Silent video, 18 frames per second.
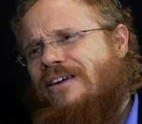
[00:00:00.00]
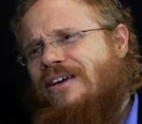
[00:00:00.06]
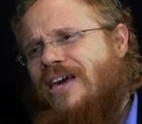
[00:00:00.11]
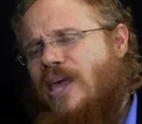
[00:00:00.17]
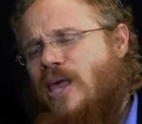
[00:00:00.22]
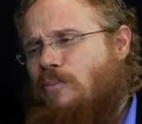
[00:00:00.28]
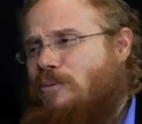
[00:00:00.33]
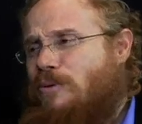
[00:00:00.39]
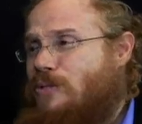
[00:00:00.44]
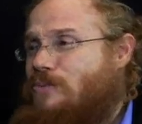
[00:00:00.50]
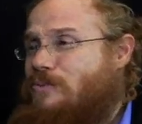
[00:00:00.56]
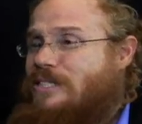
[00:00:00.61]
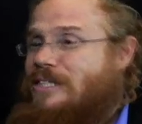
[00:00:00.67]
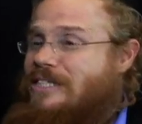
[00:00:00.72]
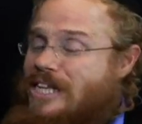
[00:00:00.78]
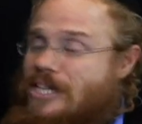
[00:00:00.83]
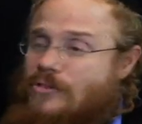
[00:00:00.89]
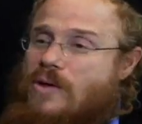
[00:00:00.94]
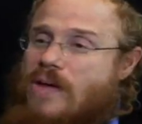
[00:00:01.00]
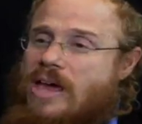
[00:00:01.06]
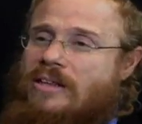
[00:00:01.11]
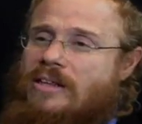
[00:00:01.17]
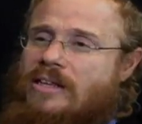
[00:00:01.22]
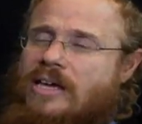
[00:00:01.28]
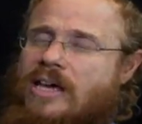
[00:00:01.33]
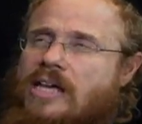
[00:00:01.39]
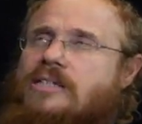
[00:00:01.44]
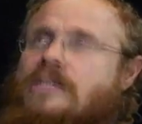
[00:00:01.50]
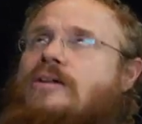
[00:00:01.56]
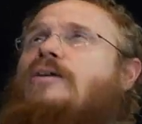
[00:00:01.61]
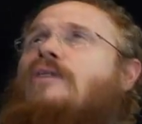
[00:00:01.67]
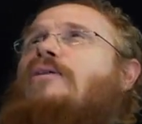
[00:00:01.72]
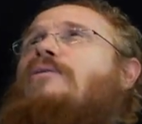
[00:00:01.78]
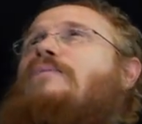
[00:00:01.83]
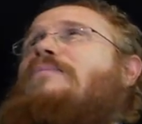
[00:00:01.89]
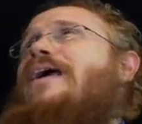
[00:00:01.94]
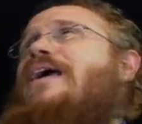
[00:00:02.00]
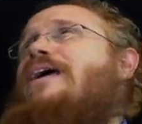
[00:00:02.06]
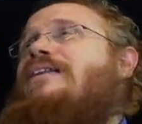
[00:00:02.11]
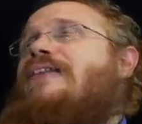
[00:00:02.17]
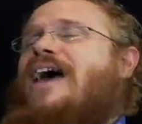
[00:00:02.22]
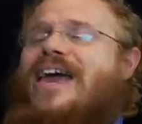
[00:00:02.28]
And the policeman said, "That's right." The guy said, "Oh man,